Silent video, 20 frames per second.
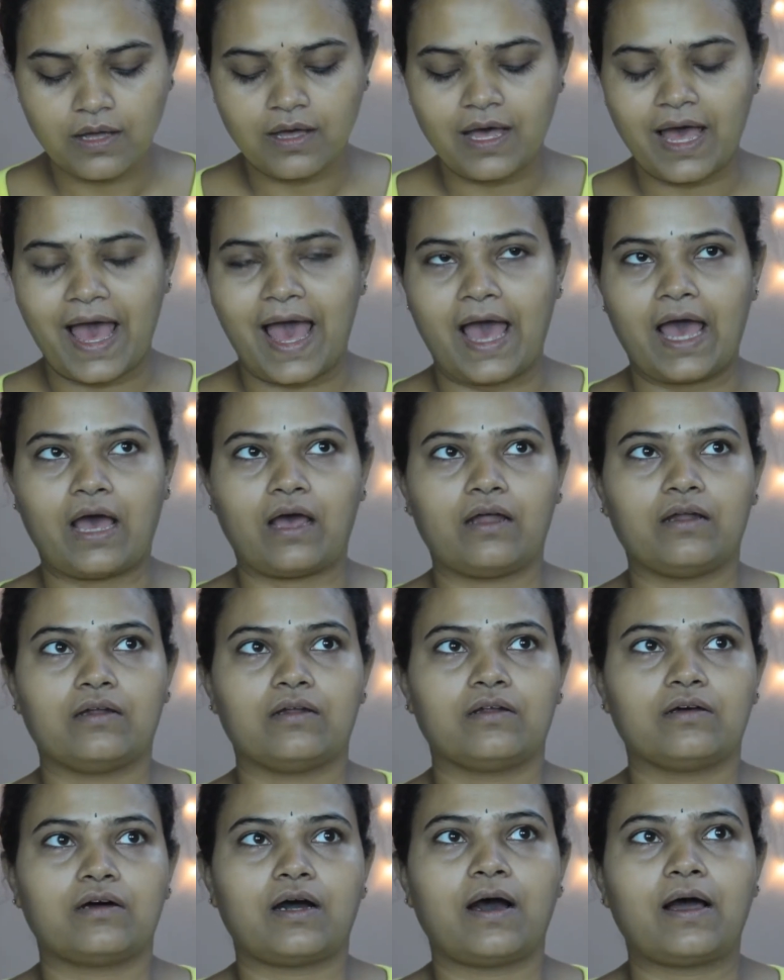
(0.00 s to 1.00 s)

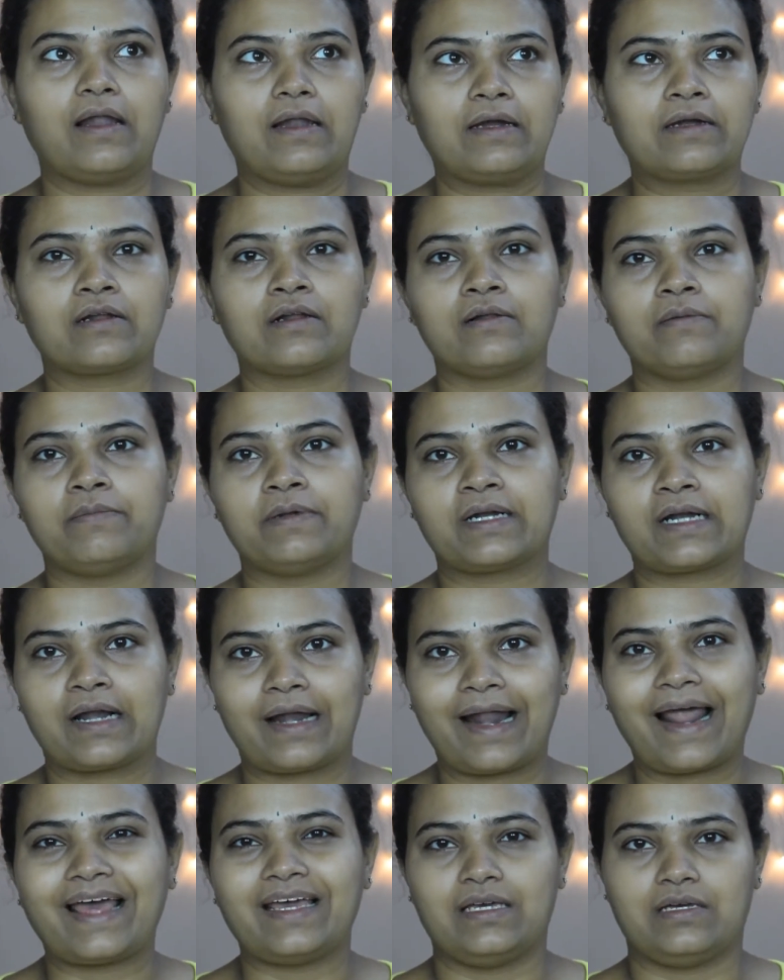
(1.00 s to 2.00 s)
and a little bit
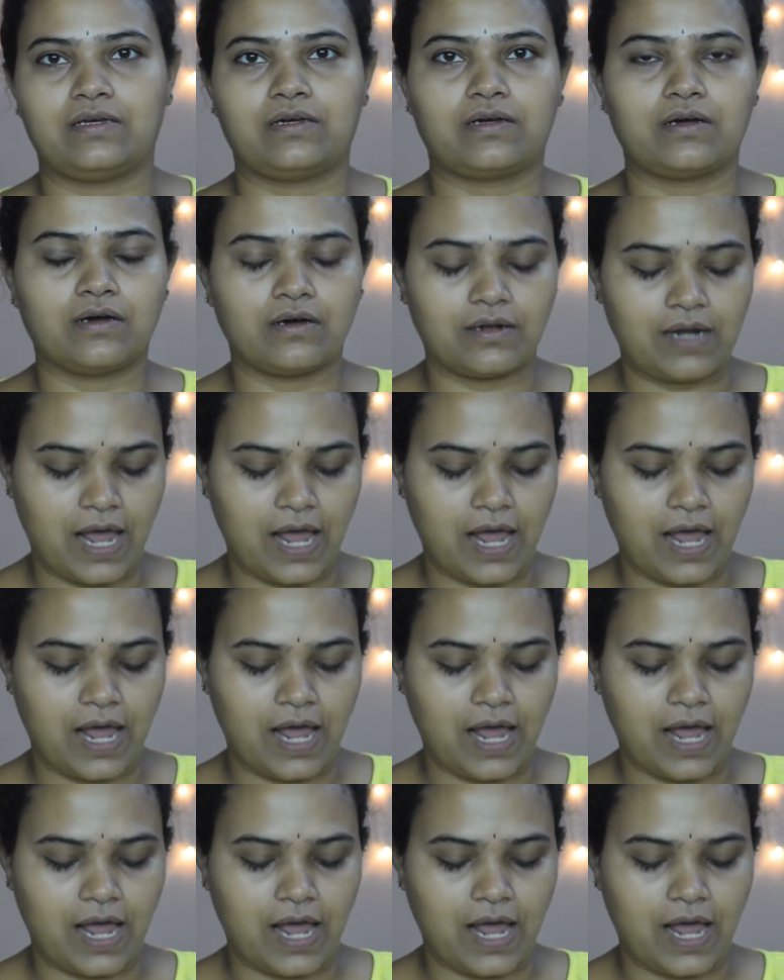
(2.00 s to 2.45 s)
like